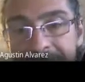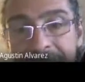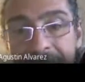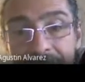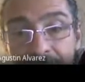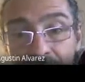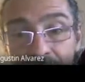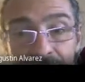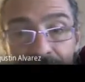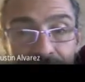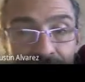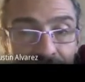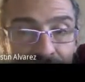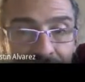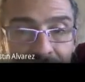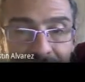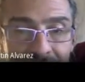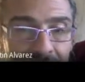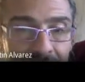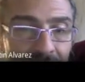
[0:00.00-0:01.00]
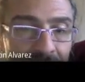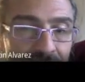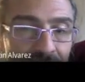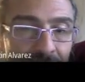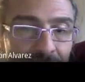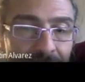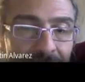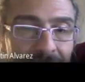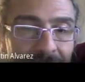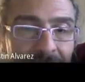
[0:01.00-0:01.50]
And also, as I
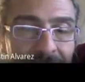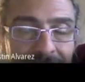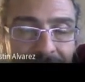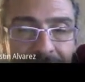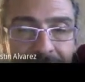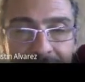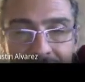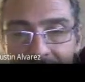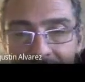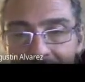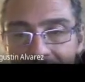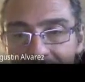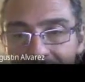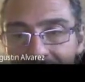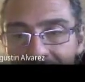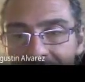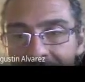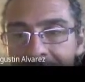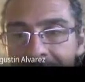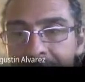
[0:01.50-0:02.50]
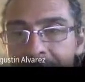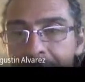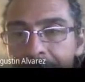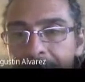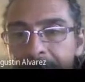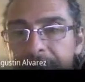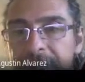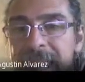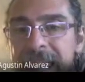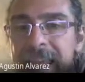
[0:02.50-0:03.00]
showed you in the last slides,
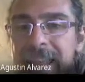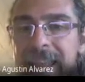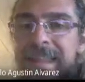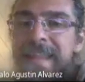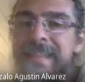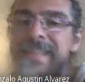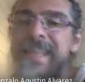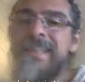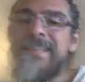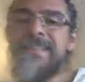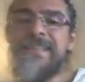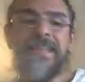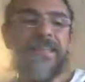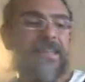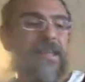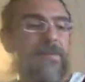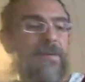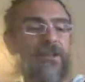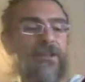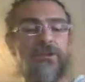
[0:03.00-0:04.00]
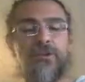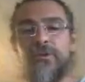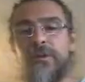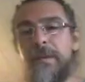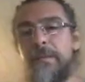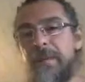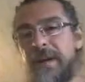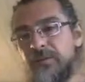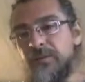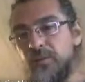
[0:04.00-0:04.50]
the sensitivity to
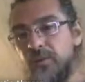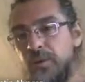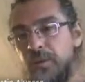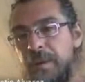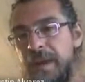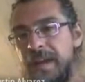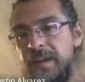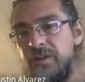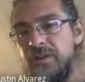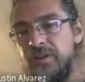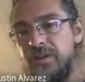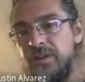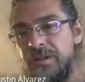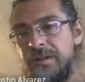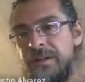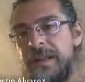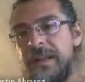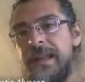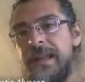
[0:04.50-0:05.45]
a perturbation